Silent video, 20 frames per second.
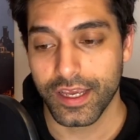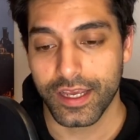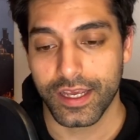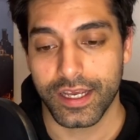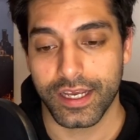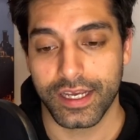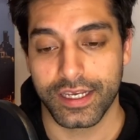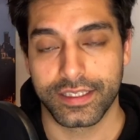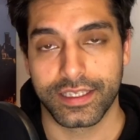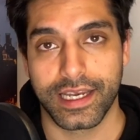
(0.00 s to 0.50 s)

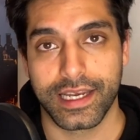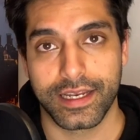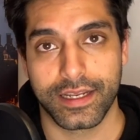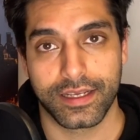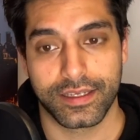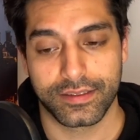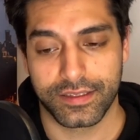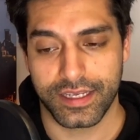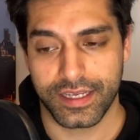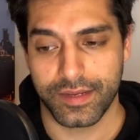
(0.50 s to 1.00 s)

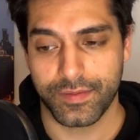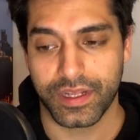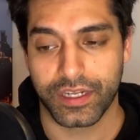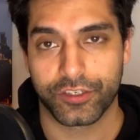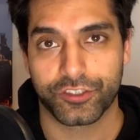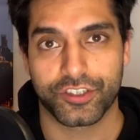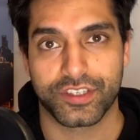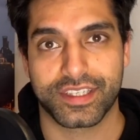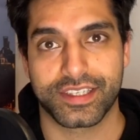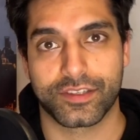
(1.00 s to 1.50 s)
The email
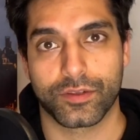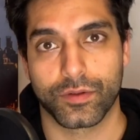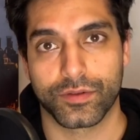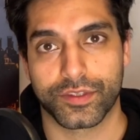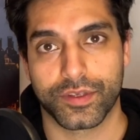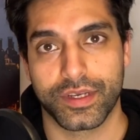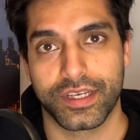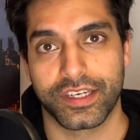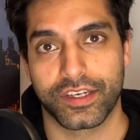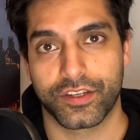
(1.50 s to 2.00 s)
address is
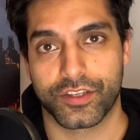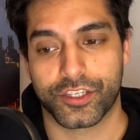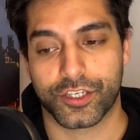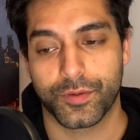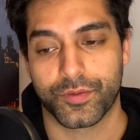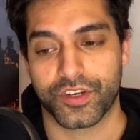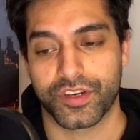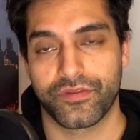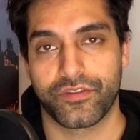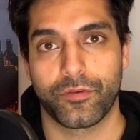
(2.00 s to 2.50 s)
also in the
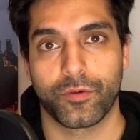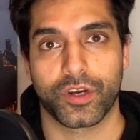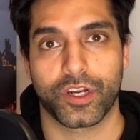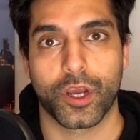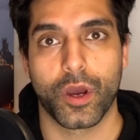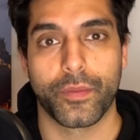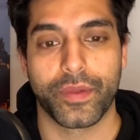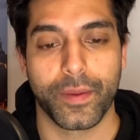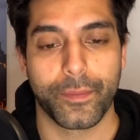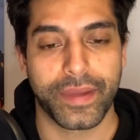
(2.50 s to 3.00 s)
description if you want
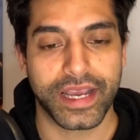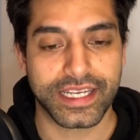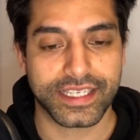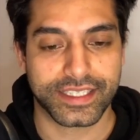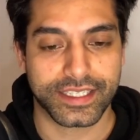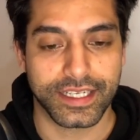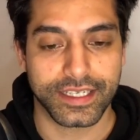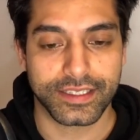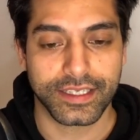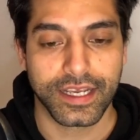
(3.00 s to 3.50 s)
to copy and
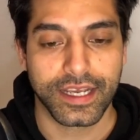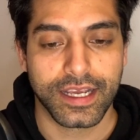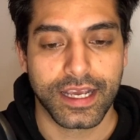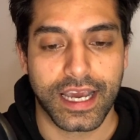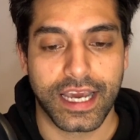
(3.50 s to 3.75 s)
paste it,